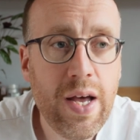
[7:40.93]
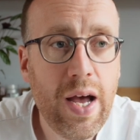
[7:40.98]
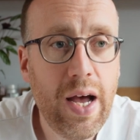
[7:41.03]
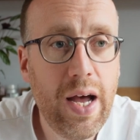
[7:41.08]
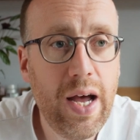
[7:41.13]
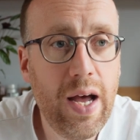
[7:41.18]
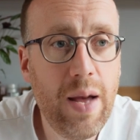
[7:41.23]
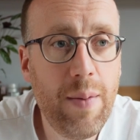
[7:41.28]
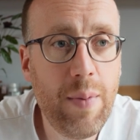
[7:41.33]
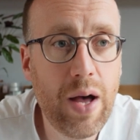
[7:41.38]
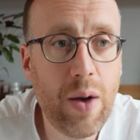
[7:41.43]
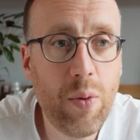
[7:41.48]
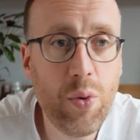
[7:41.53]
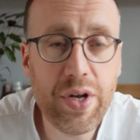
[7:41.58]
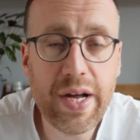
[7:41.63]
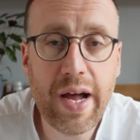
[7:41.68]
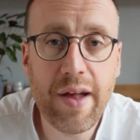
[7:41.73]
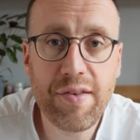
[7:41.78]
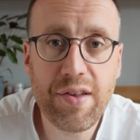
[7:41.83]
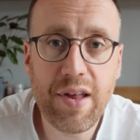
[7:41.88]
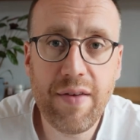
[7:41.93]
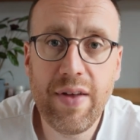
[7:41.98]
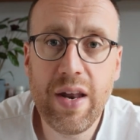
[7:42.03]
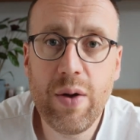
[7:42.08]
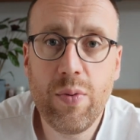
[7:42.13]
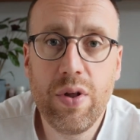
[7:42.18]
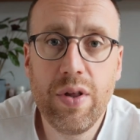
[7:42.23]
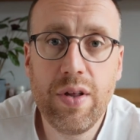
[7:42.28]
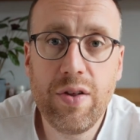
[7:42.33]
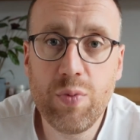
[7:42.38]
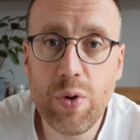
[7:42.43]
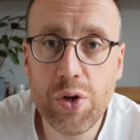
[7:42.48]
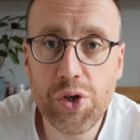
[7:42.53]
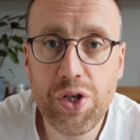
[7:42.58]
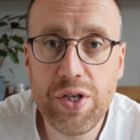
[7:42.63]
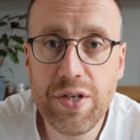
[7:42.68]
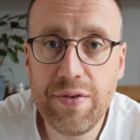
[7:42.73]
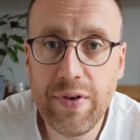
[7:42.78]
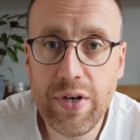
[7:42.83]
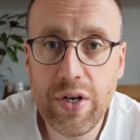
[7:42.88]
I would ask if anyone is
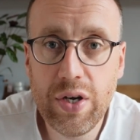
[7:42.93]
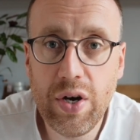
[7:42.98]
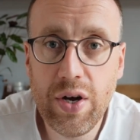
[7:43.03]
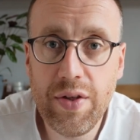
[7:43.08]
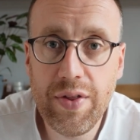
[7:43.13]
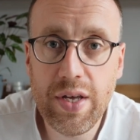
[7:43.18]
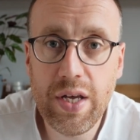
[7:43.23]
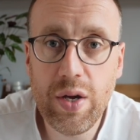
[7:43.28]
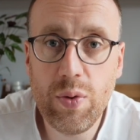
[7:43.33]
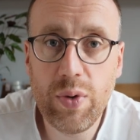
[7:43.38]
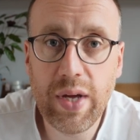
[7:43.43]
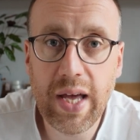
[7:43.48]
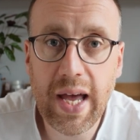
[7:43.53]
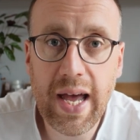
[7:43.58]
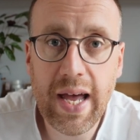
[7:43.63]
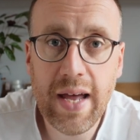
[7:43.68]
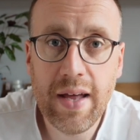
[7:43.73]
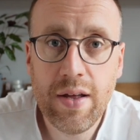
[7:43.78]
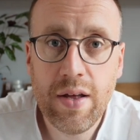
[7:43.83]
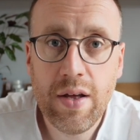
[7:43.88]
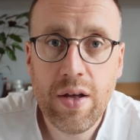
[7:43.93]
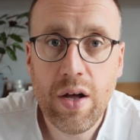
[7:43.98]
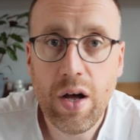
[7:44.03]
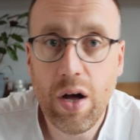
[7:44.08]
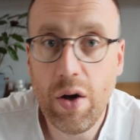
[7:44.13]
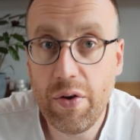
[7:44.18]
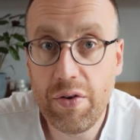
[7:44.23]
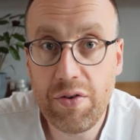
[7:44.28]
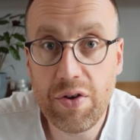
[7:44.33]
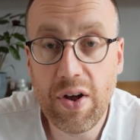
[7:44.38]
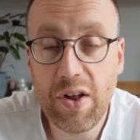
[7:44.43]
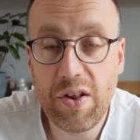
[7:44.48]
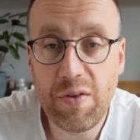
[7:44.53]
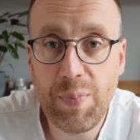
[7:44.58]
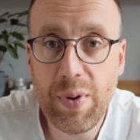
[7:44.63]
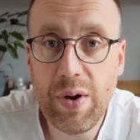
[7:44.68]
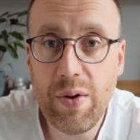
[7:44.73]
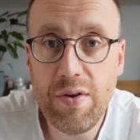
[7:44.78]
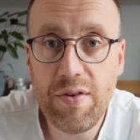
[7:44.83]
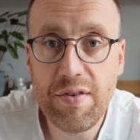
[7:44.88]
watching this video in the UK, or has got
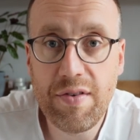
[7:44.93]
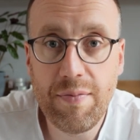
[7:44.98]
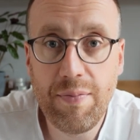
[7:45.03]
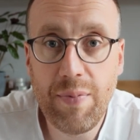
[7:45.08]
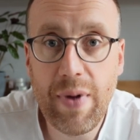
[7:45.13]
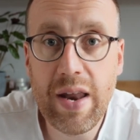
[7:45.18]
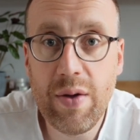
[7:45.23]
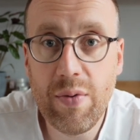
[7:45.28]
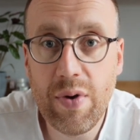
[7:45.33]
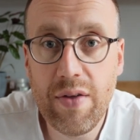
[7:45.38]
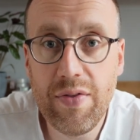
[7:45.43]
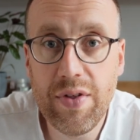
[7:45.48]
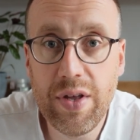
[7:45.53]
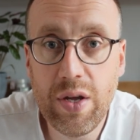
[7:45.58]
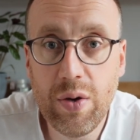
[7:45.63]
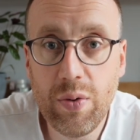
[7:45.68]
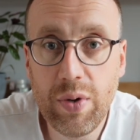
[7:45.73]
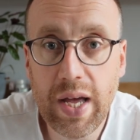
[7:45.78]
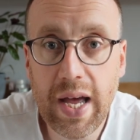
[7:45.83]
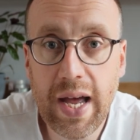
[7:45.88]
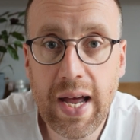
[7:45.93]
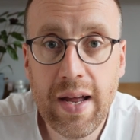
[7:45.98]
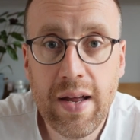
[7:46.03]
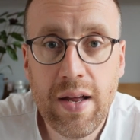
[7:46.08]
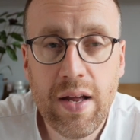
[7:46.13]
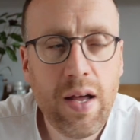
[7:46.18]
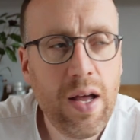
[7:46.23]
experience of anywhere in the UK,